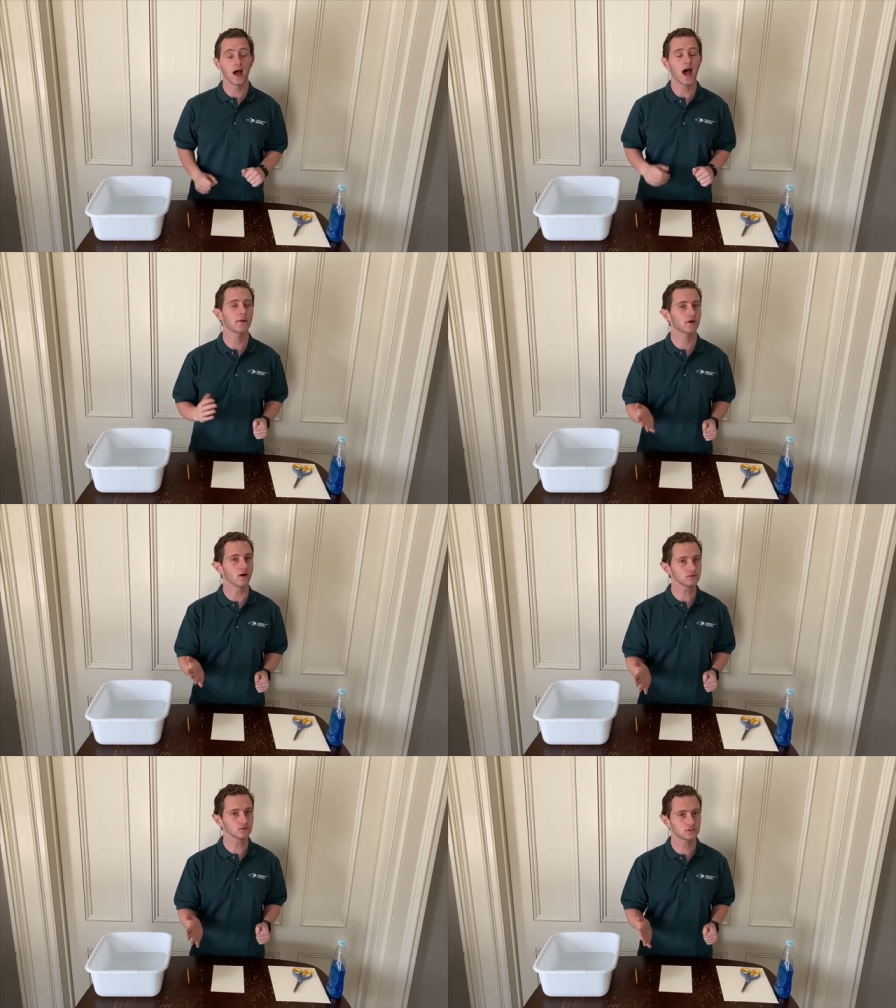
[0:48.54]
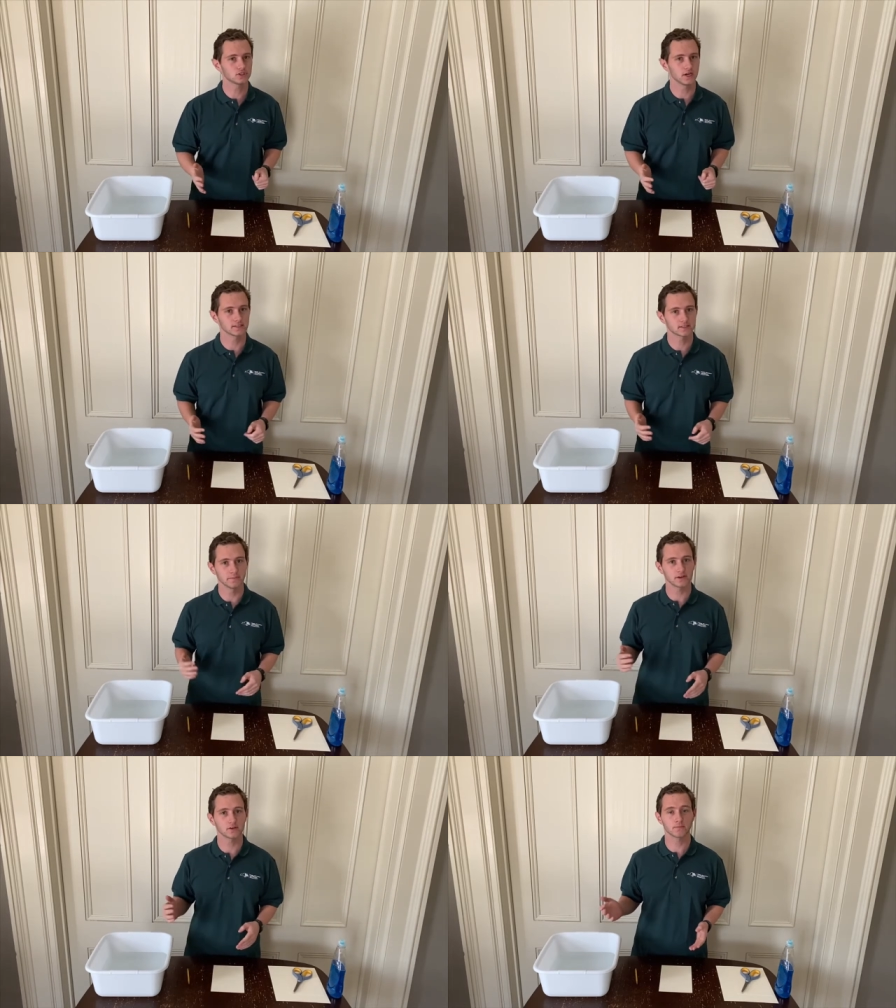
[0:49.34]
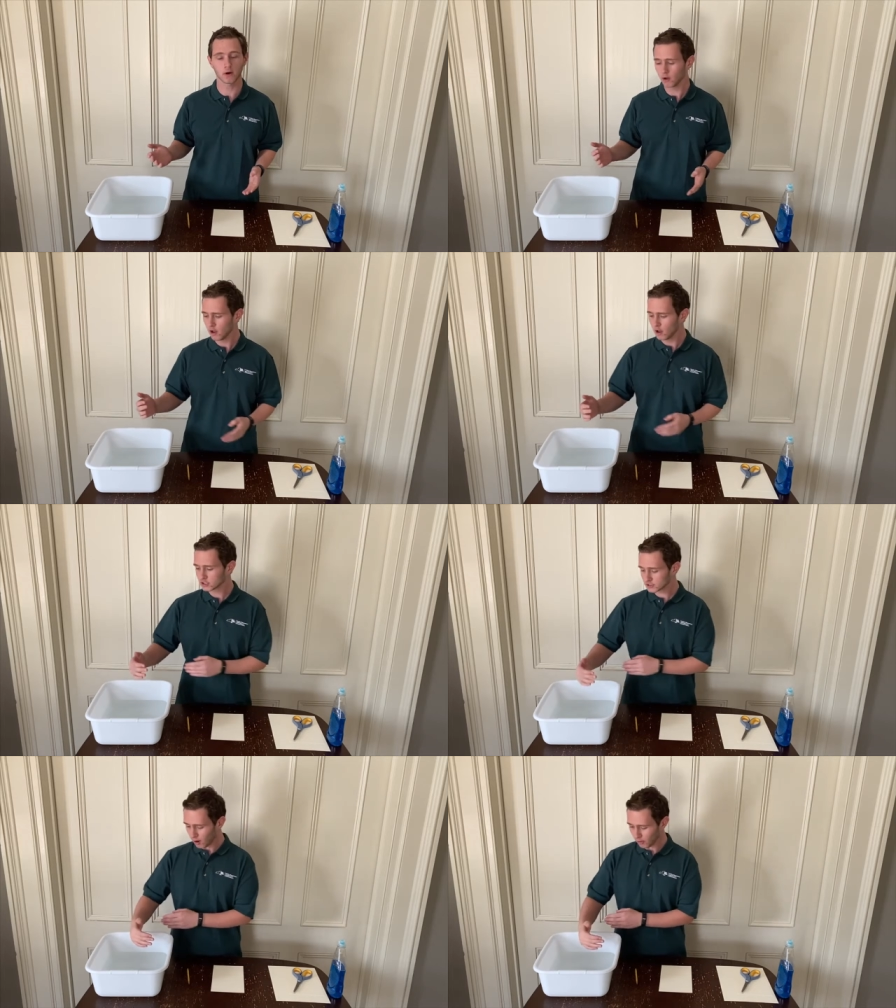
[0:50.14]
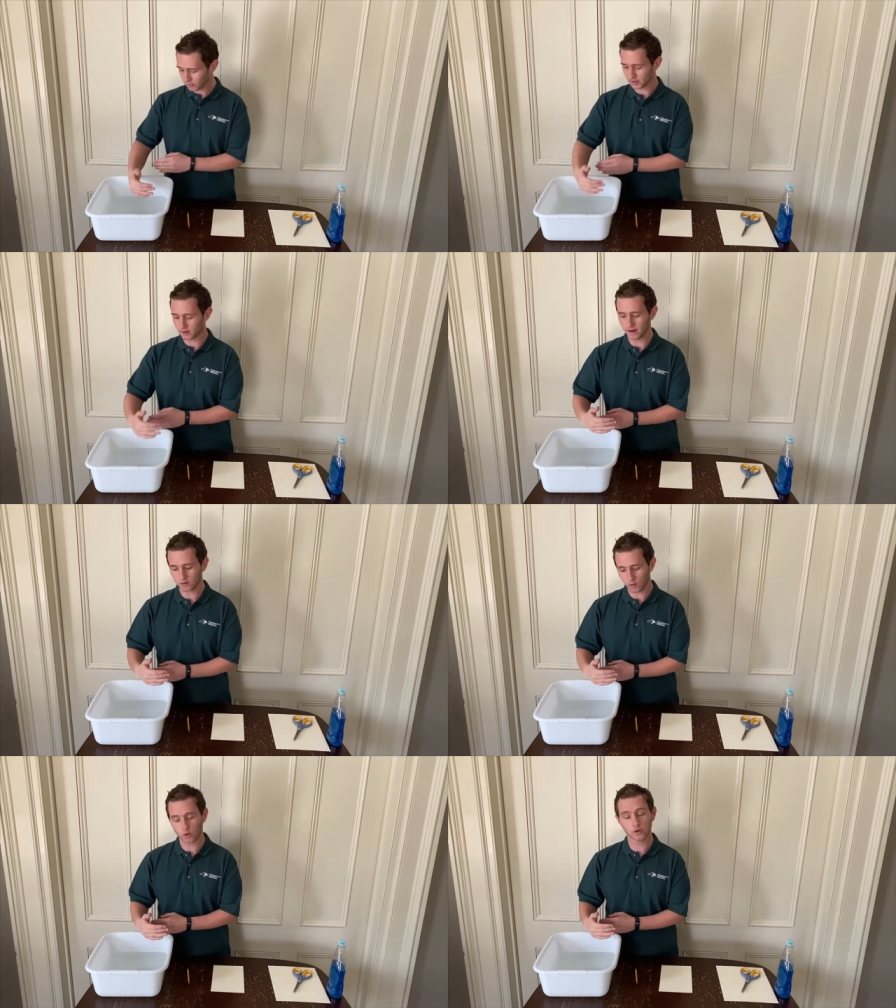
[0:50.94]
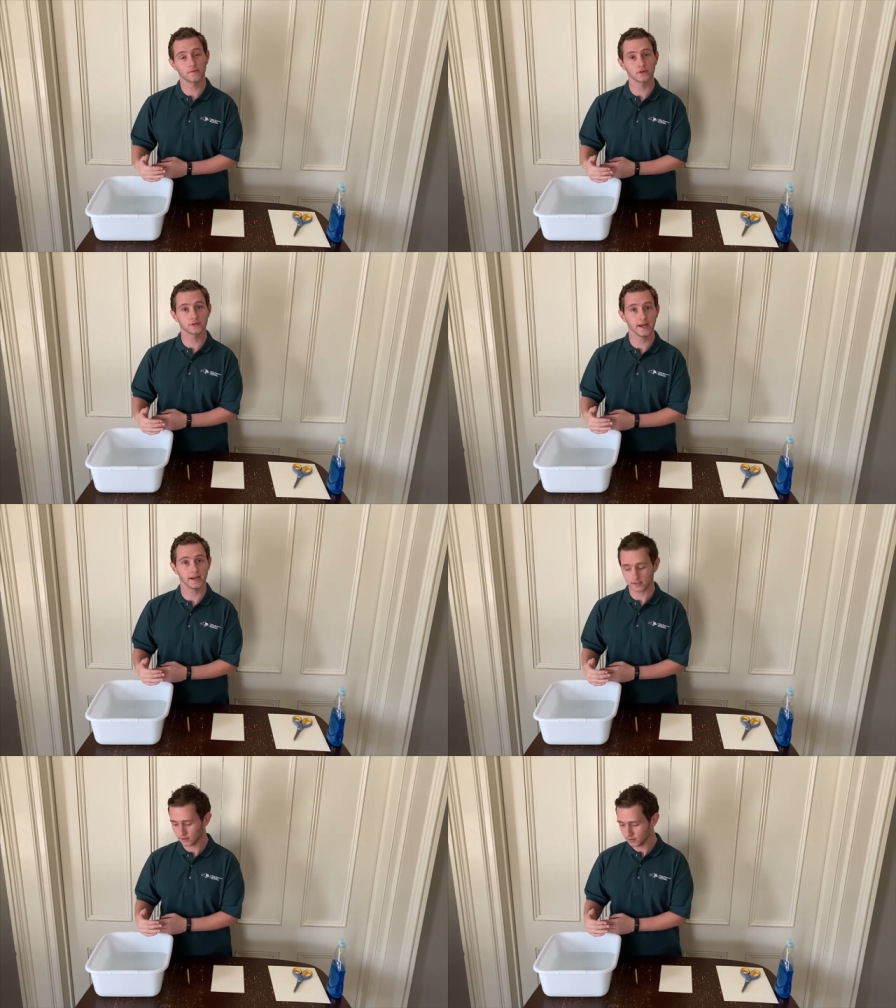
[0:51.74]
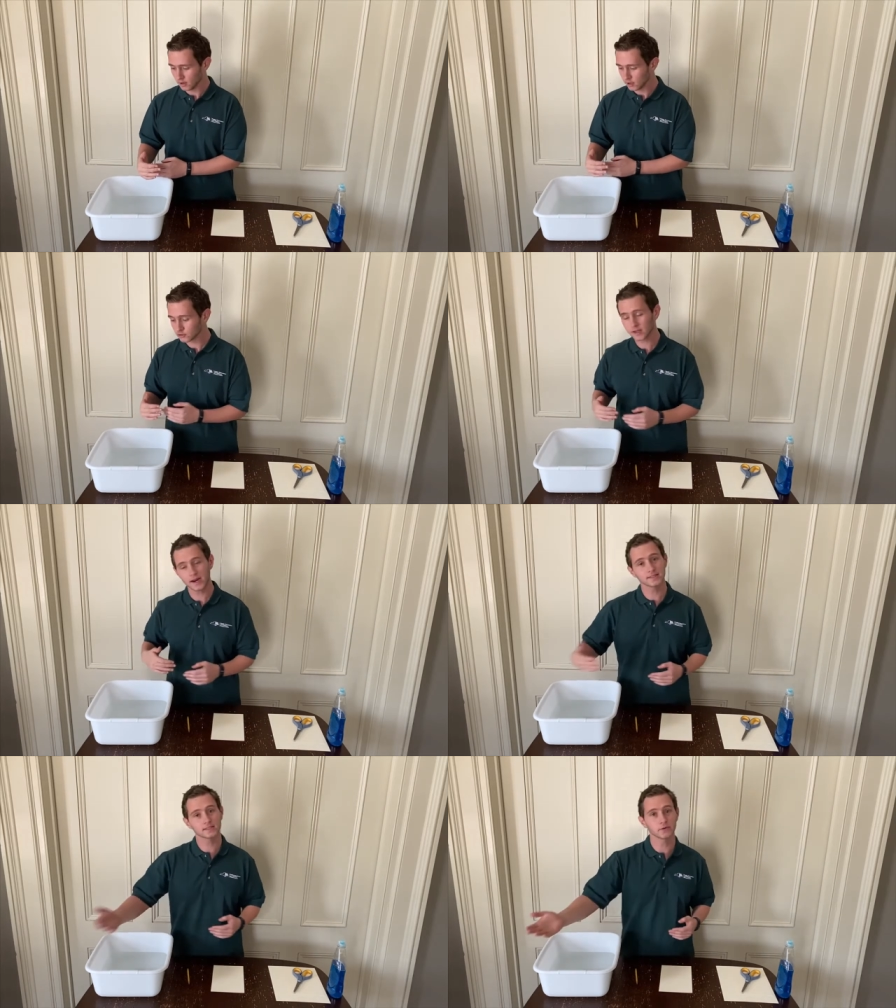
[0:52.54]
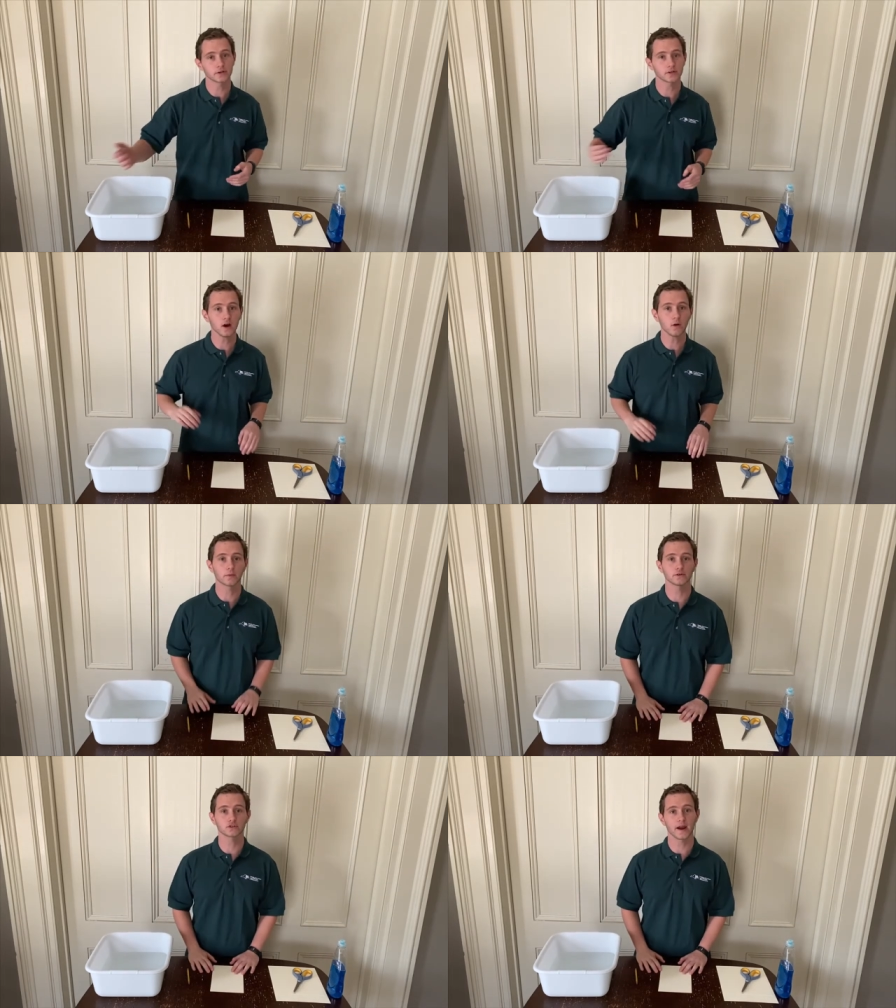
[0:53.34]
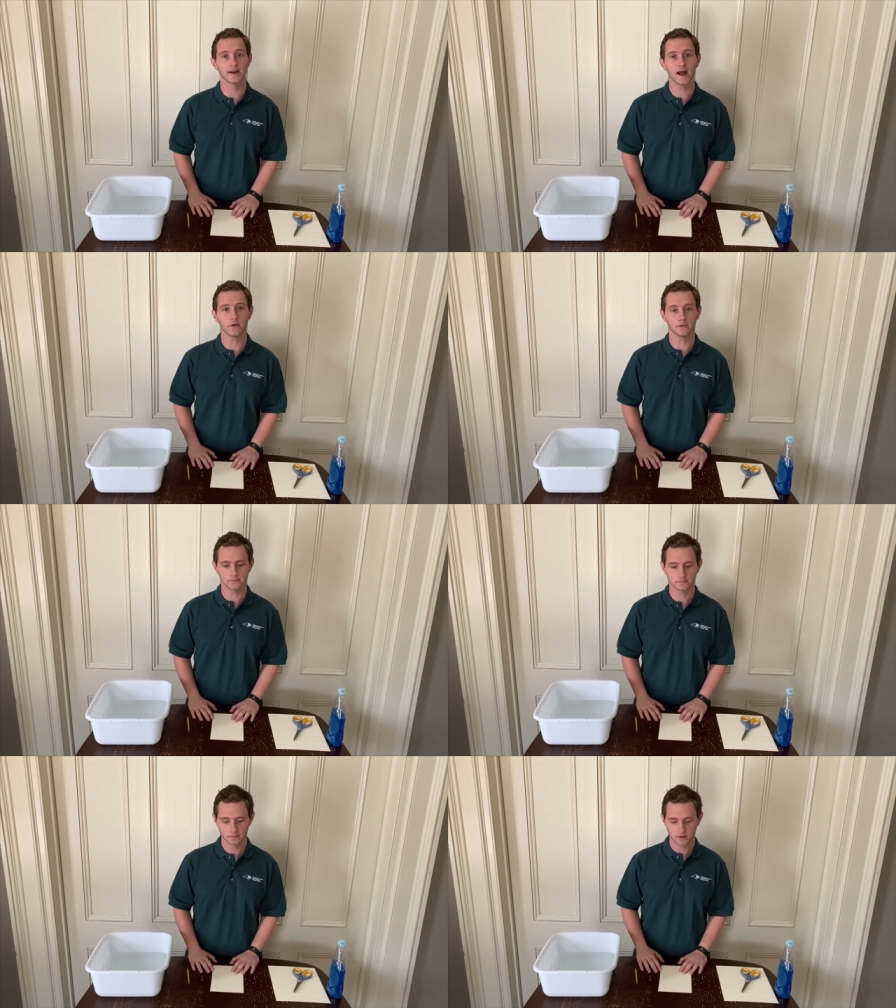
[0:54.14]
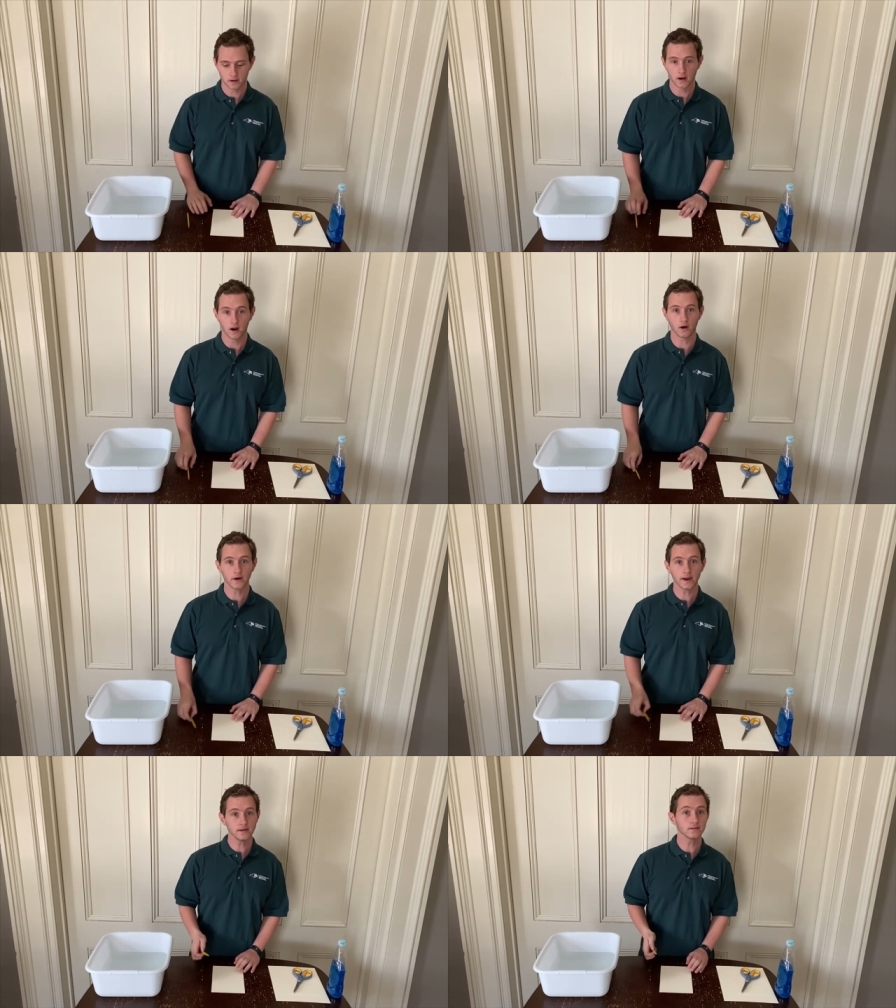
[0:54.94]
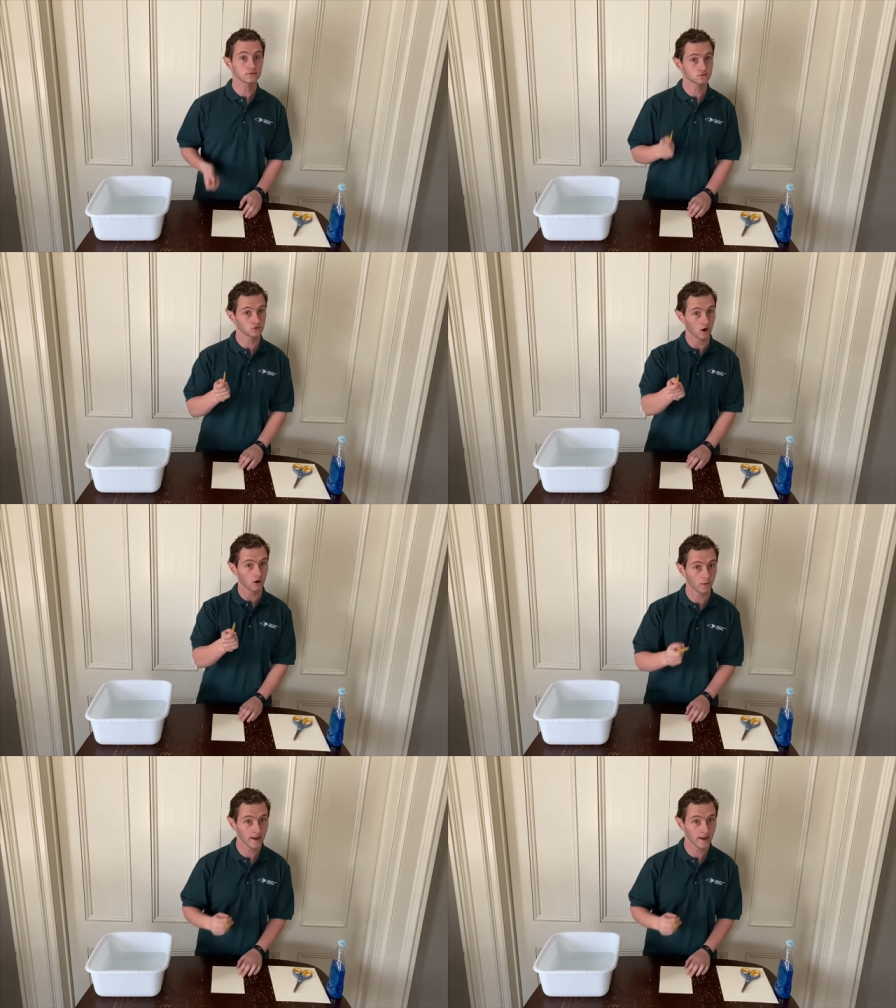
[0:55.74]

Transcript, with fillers: I would also suggest to make your boat smaller than about quarter of your tank. So then it has somewhere to go when we try it out. All right, draw